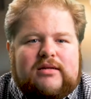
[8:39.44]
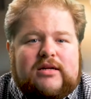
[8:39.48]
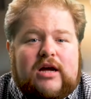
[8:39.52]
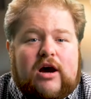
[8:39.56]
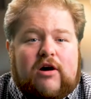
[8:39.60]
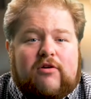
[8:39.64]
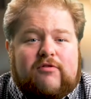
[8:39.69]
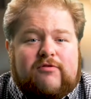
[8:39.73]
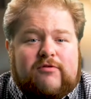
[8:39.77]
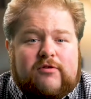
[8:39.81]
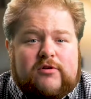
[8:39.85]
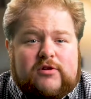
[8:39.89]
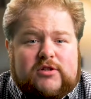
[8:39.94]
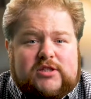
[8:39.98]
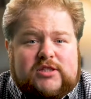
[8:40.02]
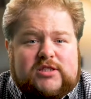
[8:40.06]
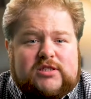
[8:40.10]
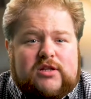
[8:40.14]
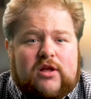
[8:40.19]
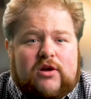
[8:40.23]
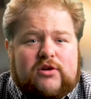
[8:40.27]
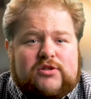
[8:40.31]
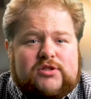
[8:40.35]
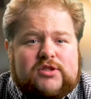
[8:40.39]
Now, full
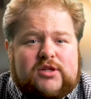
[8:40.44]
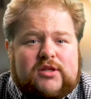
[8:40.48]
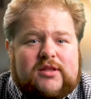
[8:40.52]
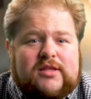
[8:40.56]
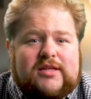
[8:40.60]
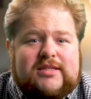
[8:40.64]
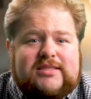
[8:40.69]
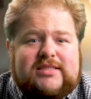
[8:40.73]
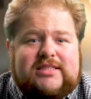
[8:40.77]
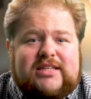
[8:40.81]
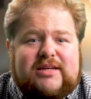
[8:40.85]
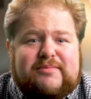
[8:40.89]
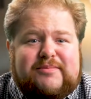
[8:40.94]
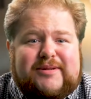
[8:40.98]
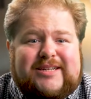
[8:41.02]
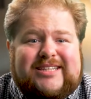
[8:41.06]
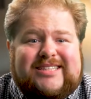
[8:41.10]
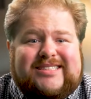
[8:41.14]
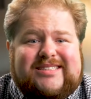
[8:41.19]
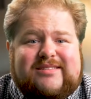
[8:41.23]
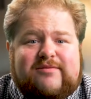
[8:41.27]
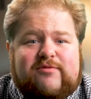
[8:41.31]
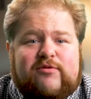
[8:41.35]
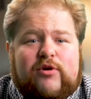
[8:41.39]
disclosure, this tip
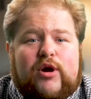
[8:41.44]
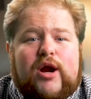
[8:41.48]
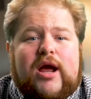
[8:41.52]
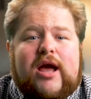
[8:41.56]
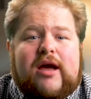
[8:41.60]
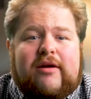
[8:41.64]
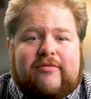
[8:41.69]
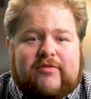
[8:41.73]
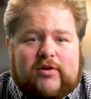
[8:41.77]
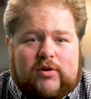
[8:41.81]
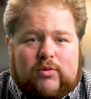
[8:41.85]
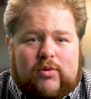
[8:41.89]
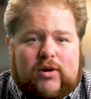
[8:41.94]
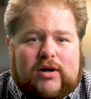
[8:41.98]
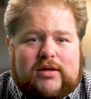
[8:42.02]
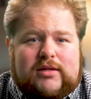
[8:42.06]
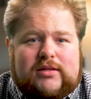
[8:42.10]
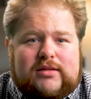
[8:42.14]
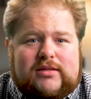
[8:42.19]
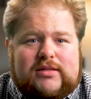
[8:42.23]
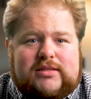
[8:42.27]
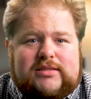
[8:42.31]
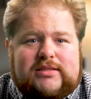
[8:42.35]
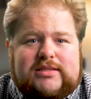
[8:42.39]
isn't for everyone.
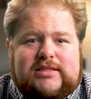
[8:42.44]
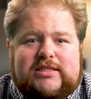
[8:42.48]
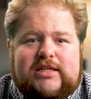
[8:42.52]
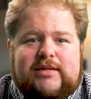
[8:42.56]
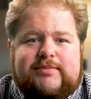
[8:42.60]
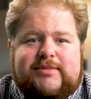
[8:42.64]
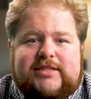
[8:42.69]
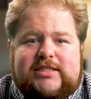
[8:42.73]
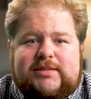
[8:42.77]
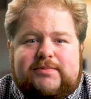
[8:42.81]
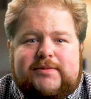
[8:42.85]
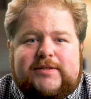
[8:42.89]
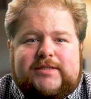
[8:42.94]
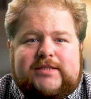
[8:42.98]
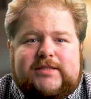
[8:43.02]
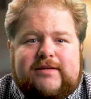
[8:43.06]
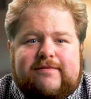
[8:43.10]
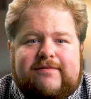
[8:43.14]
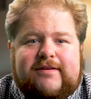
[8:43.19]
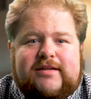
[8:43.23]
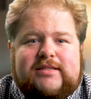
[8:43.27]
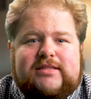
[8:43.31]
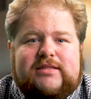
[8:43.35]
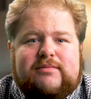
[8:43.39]
This is going to be
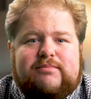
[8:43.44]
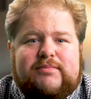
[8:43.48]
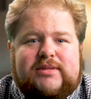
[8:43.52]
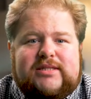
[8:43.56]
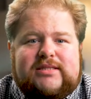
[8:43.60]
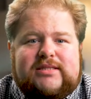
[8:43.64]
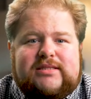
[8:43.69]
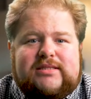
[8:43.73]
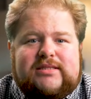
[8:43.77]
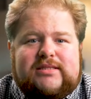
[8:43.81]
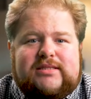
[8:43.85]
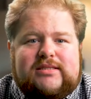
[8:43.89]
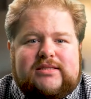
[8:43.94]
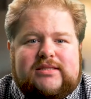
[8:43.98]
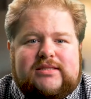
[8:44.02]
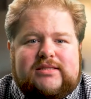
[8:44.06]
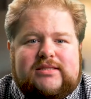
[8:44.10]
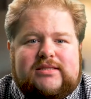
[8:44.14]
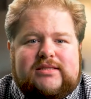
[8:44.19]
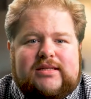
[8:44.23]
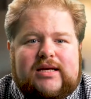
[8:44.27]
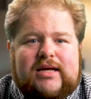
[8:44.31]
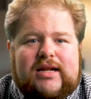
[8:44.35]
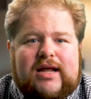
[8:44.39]
specific to businesses
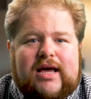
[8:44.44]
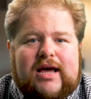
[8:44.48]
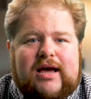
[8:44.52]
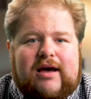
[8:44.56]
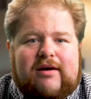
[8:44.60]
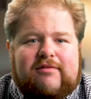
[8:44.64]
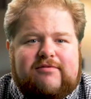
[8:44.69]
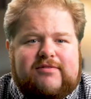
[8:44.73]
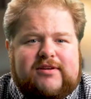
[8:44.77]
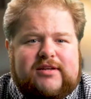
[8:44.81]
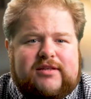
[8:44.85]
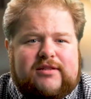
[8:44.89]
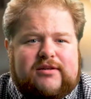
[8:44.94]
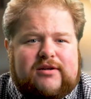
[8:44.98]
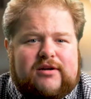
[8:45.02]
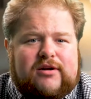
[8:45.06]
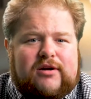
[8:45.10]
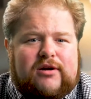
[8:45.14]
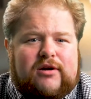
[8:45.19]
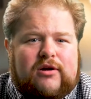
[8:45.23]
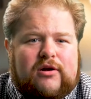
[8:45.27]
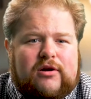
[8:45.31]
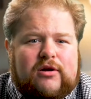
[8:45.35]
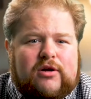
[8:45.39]
that have
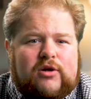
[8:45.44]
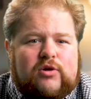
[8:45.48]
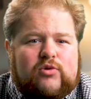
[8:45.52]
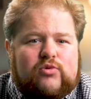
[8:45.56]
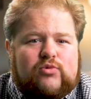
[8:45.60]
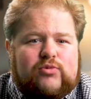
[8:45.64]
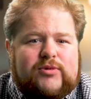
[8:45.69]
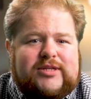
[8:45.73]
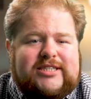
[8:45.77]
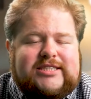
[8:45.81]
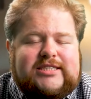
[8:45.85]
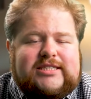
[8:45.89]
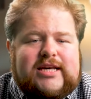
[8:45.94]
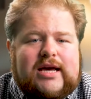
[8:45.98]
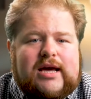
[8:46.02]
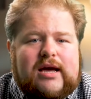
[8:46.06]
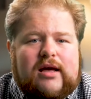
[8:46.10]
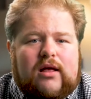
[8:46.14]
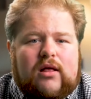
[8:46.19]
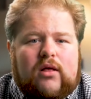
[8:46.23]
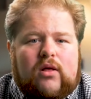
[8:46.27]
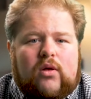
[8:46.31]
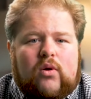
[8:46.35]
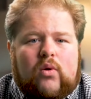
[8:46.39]
either
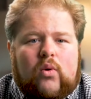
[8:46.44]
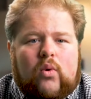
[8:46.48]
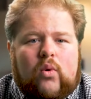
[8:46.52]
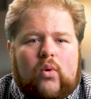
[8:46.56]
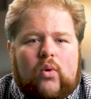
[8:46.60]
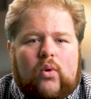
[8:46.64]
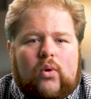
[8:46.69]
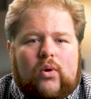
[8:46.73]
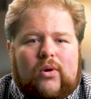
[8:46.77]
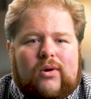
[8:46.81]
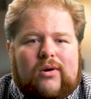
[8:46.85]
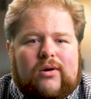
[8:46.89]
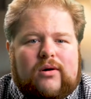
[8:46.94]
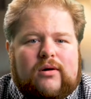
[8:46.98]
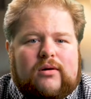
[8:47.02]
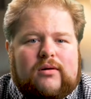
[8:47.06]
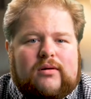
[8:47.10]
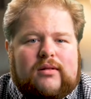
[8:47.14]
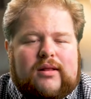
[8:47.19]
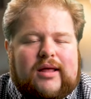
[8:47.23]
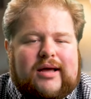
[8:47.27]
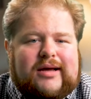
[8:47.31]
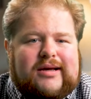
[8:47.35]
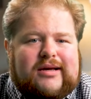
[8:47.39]
retail or
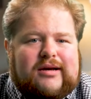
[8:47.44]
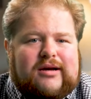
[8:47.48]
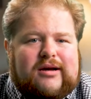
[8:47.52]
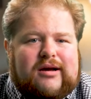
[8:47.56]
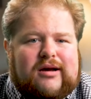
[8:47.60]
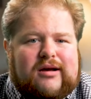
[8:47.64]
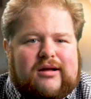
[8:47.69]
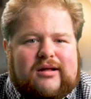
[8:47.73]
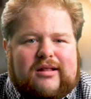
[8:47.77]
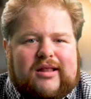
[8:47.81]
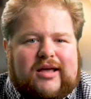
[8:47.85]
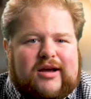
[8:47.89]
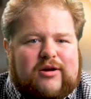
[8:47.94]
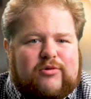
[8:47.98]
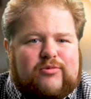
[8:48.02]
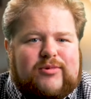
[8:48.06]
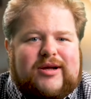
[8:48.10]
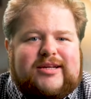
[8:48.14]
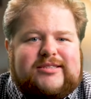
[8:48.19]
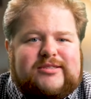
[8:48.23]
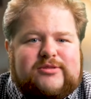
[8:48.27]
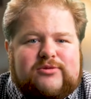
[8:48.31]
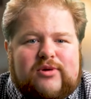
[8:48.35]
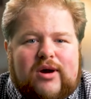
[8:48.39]
like a
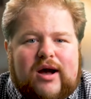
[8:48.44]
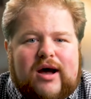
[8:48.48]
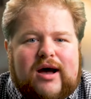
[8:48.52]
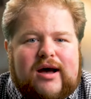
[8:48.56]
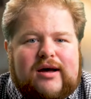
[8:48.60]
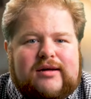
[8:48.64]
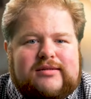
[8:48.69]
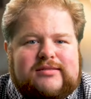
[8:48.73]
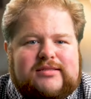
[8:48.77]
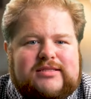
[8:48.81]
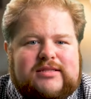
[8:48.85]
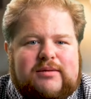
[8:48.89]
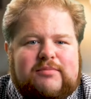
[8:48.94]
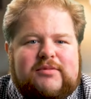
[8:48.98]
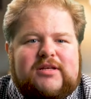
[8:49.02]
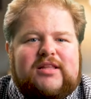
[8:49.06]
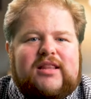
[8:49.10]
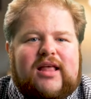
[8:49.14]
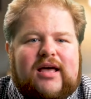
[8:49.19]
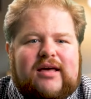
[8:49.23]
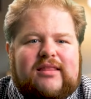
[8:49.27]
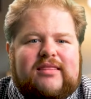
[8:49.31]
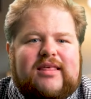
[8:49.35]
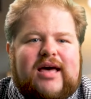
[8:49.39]
restaurant, something
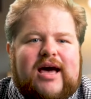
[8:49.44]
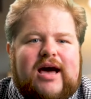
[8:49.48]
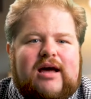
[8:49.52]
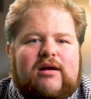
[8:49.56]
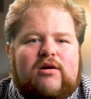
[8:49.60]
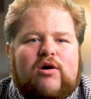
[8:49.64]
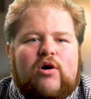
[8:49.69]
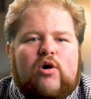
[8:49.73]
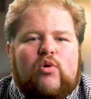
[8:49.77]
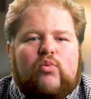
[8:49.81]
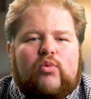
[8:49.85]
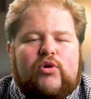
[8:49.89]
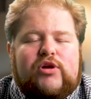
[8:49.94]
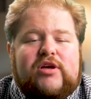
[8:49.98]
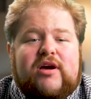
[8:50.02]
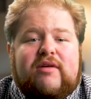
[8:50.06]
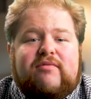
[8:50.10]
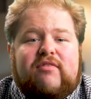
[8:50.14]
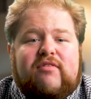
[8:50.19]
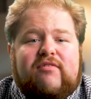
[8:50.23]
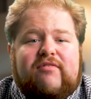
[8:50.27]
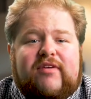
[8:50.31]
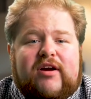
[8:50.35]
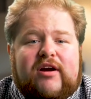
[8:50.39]
like that, where you have
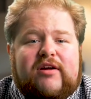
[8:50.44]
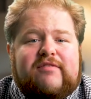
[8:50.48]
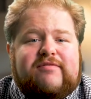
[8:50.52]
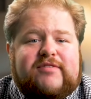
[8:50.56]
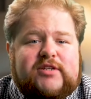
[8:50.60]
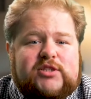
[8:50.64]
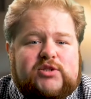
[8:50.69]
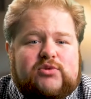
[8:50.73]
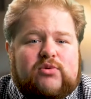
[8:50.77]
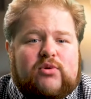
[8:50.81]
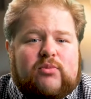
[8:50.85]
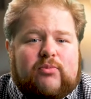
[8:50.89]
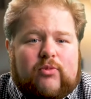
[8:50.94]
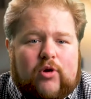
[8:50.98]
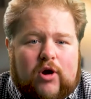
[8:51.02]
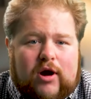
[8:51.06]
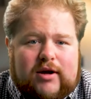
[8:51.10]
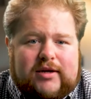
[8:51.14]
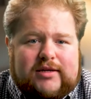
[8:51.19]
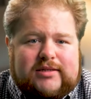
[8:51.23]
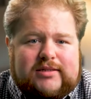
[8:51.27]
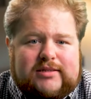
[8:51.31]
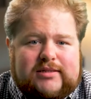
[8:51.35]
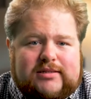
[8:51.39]
a very visual
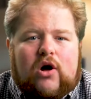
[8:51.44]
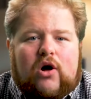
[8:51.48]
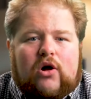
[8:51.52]
product.